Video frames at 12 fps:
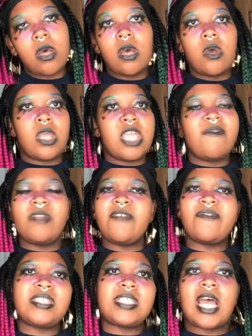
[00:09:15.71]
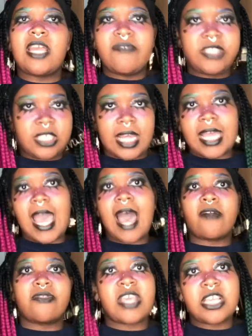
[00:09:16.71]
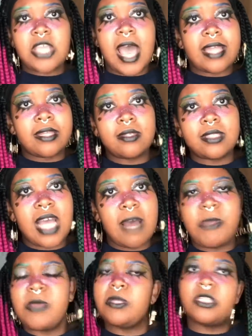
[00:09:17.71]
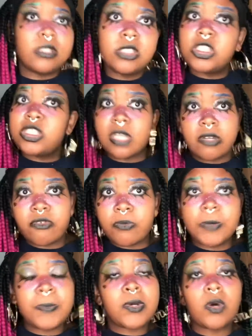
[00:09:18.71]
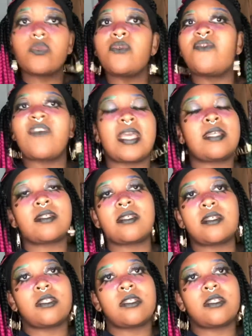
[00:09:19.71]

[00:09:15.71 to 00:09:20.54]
Even if it's not even like how they have their style, maybe just in general, people go through phases.